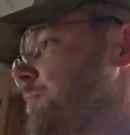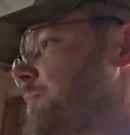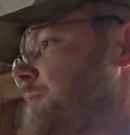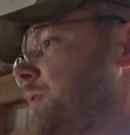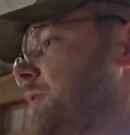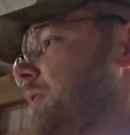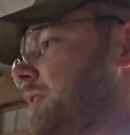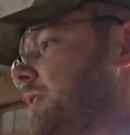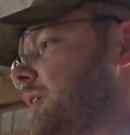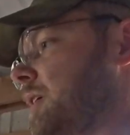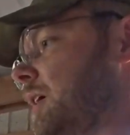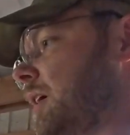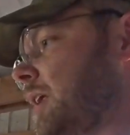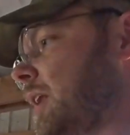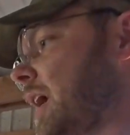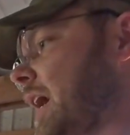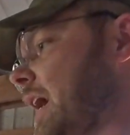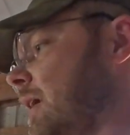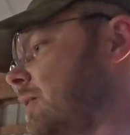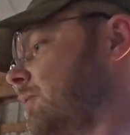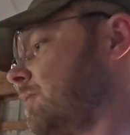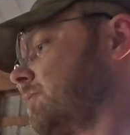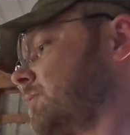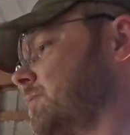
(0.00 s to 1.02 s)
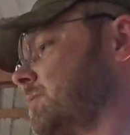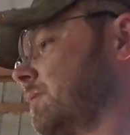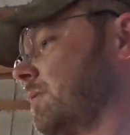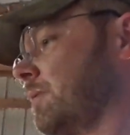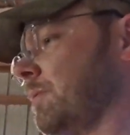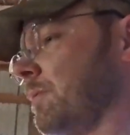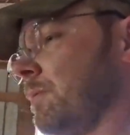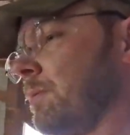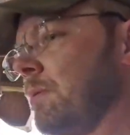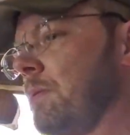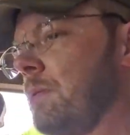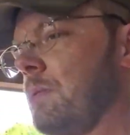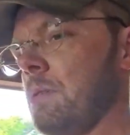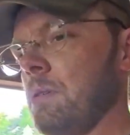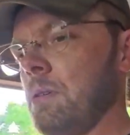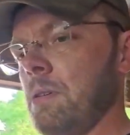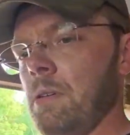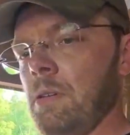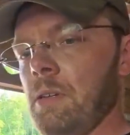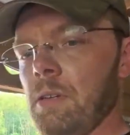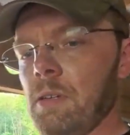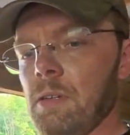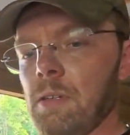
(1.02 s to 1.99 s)
wanted to get out, so
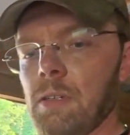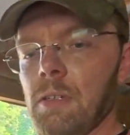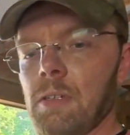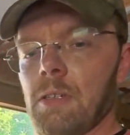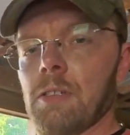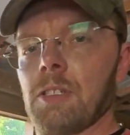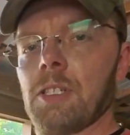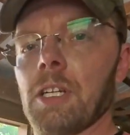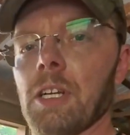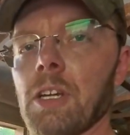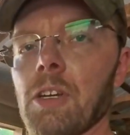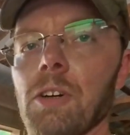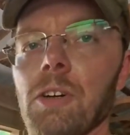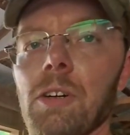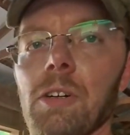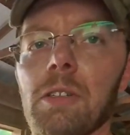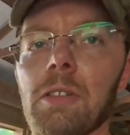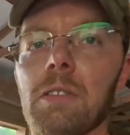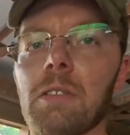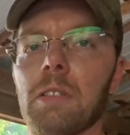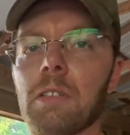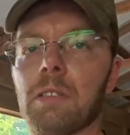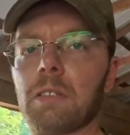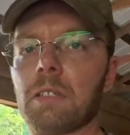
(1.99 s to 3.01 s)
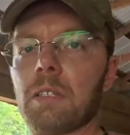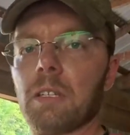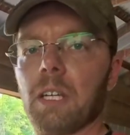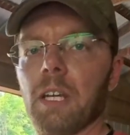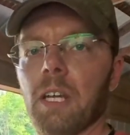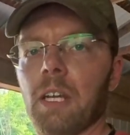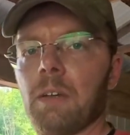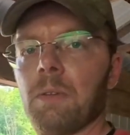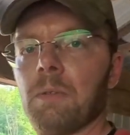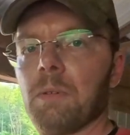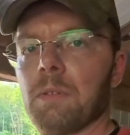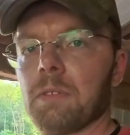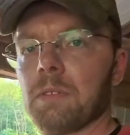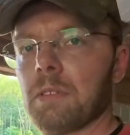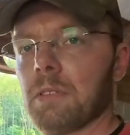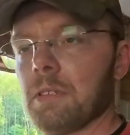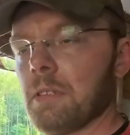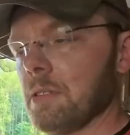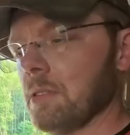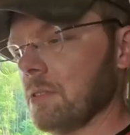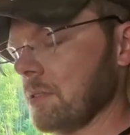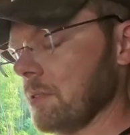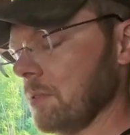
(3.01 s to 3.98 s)
she could, since the gate
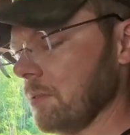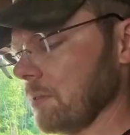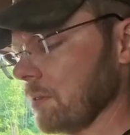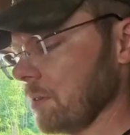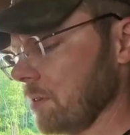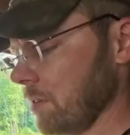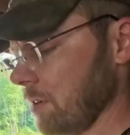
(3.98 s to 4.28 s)
wasn't installed